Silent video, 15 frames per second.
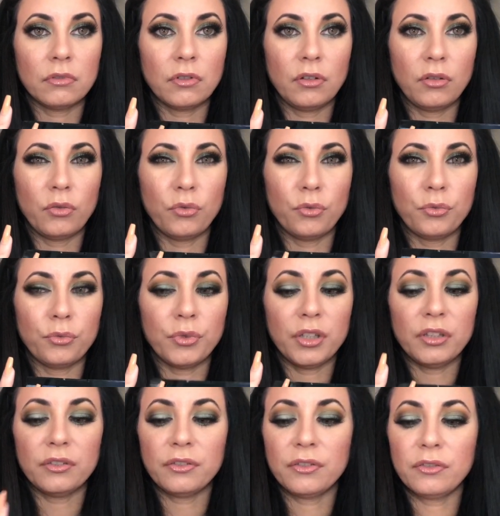Oh,
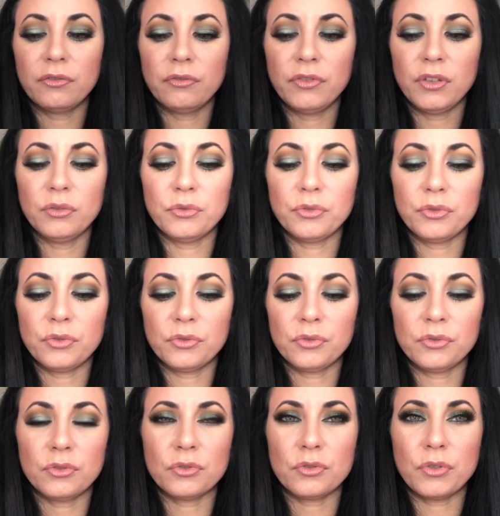it feels
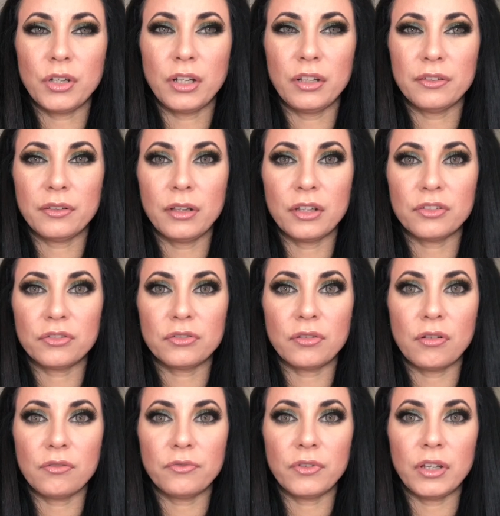strange. It's not
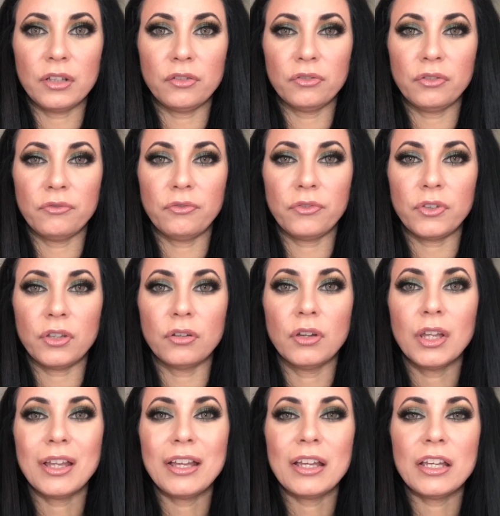soft and doesn't feel.
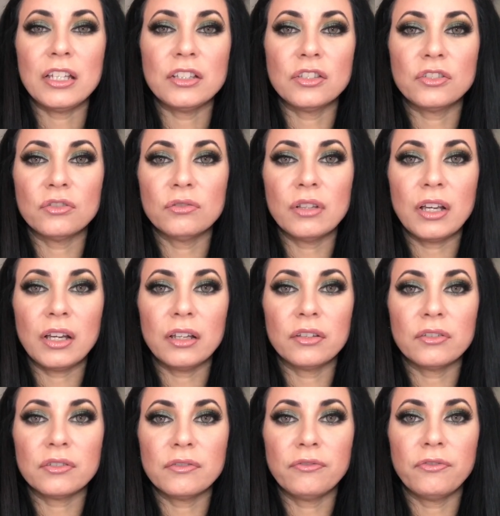It
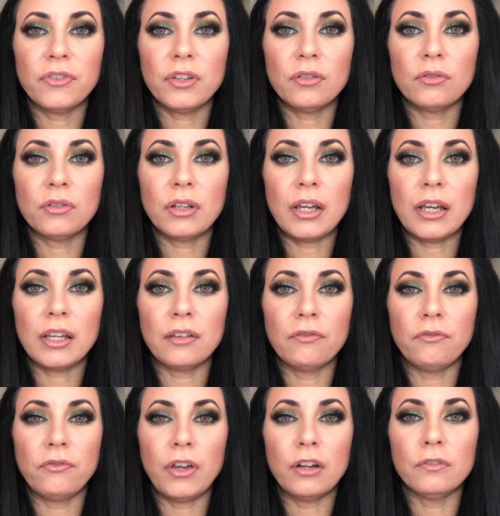doesn't feel like
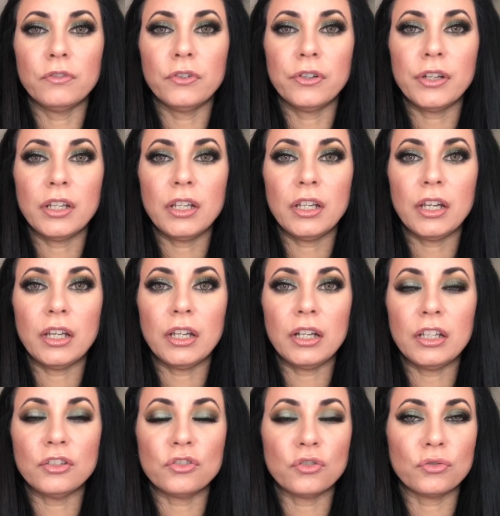velvety, and
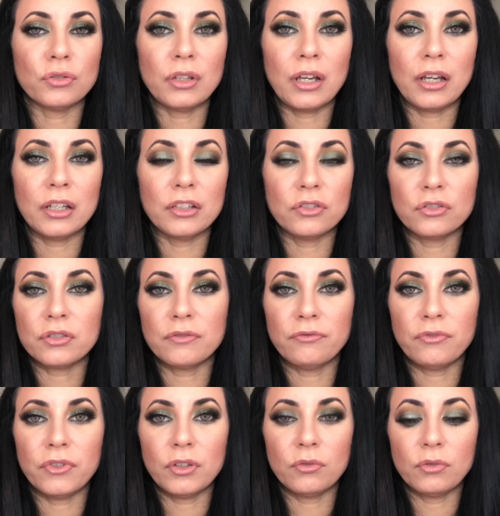it doesn't
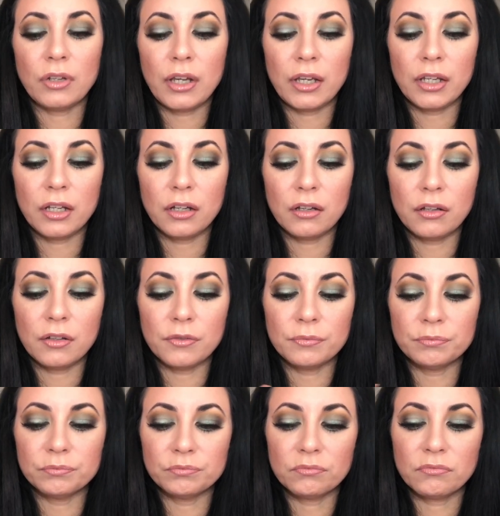feel like
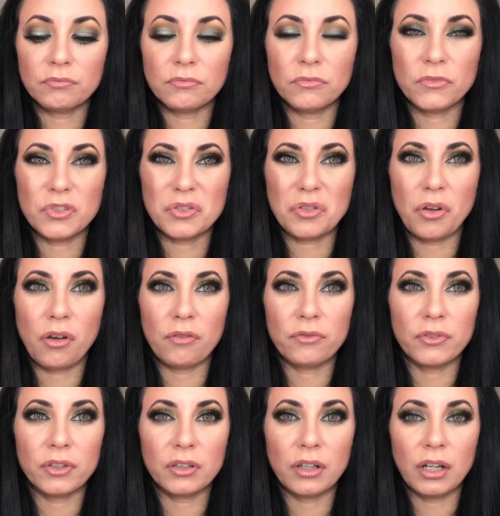
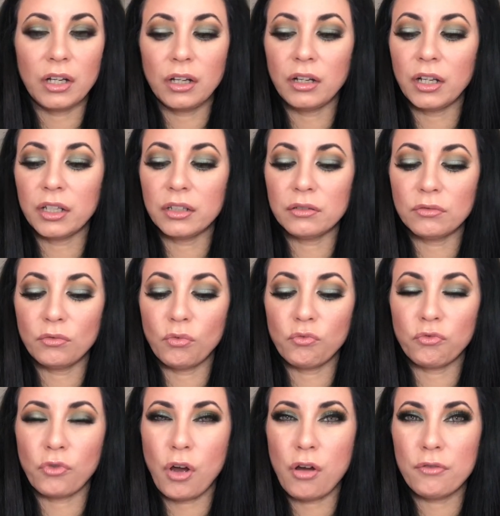soft. It's kind of like
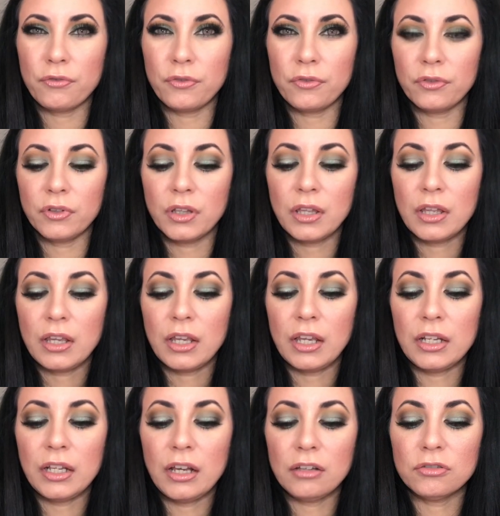rough,
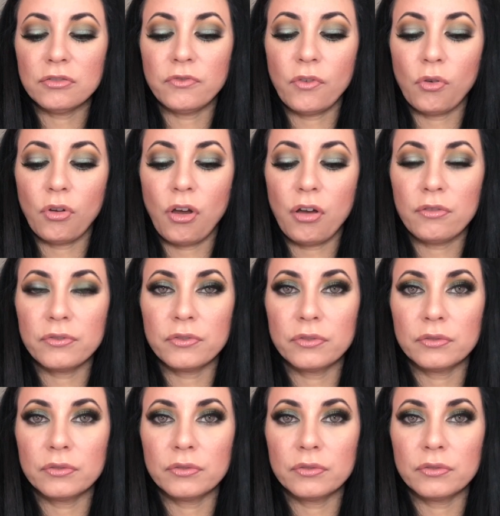and it has fall off.